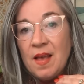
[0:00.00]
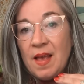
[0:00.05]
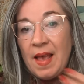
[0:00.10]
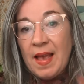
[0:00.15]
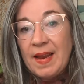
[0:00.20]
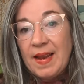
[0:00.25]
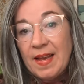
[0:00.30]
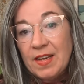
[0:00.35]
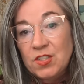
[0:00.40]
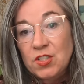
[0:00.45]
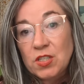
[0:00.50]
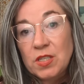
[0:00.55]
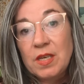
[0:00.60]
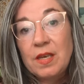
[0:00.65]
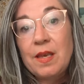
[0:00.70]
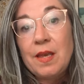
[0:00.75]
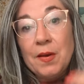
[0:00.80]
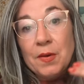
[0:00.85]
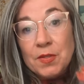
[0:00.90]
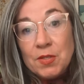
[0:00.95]
And actually,
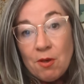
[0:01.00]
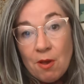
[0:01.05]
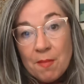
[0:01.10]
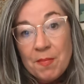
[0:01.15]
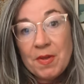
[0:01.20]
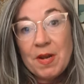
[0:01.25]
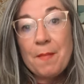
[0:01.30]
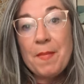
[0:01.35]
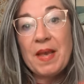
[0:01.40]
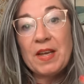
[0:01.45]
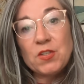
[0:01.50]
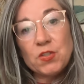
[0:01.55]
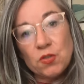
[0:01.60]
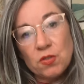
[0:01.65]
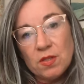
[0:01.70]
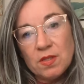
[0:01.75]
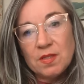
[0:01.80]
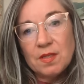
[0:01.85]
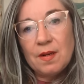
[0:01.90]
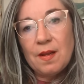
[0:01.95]
here's how I'm going to make sure
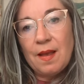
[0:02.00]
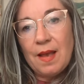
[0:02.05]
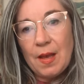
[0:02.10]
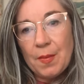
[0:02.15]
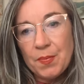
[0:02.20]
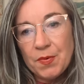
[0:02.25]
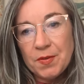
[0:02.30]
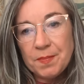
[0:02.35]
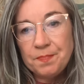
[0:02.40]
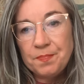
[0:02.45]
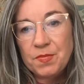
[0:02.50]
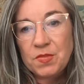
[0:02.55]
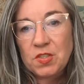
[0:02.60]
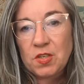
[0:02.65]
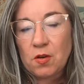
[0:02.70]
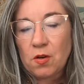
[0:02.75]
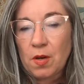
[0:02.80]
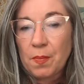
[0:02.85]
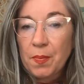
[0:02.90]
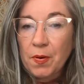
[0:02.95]
that's going to happen.
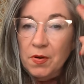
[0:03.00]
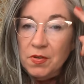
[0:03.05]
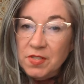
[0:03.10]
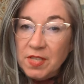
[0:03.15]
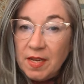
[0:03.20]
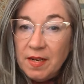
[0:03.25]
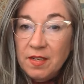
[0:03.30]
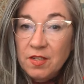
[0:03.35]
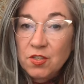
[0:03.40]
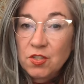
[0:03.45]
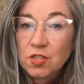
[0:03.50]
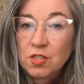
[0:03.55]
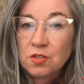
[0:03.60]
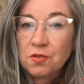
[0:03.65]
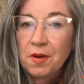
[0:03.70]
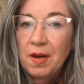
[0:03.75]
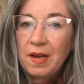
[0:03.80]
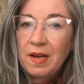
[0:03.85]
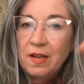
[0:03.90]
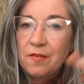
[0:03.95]
So a percentage is
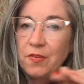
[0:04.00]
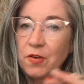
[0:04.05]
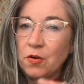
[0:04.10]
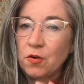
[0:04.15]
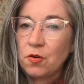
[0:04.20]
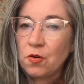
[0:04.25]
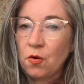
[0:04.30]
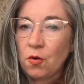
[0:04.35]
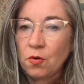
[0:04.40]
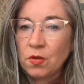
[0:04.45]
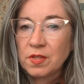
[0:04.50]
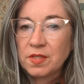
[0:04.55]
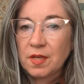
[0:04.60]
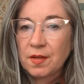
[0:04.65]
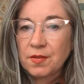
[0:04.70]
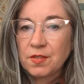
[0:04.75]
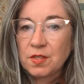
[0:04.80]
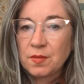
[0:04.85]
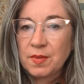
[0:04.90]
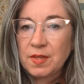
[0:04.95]
great if your goal is
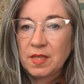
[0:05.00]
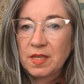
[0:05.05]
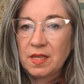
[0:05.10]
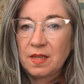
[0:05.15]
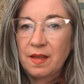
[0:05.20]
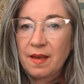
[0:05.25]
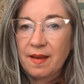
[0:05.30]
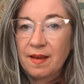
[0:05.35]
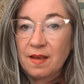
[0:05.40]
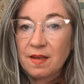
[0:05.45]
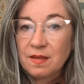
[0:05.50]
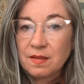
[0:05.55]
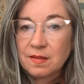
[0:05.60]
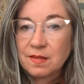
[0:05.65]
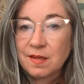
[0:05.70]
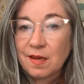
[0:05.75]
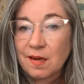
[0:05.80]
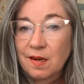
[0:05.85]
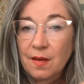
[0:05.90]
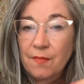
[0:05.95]
ultimately like
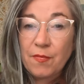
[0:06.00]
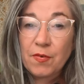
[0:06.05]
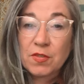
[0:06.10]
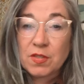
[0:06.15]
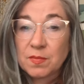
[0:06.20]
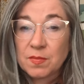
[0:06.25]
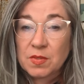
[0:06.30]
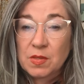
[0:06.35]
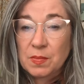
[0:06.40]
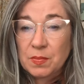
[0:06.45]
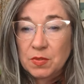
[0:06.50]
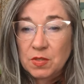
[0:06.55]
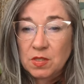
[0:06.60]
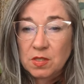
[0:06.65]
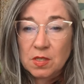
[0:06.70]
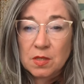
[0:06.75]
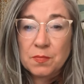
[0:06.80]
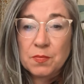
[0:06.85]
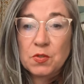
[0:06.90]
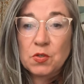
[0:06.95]
sign up for some
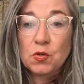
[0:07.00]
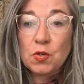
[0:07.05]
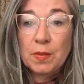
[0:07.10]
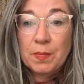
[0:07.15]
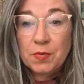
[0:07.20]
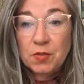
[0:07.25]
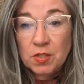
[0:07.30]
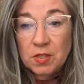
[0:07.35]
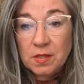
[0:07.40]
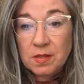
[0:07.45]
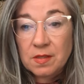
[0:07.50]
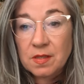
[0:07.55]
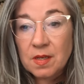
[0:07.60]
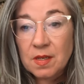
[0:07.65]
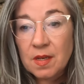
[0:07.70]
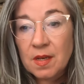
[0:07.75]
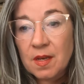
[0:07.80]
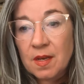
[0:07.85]
subscriptions.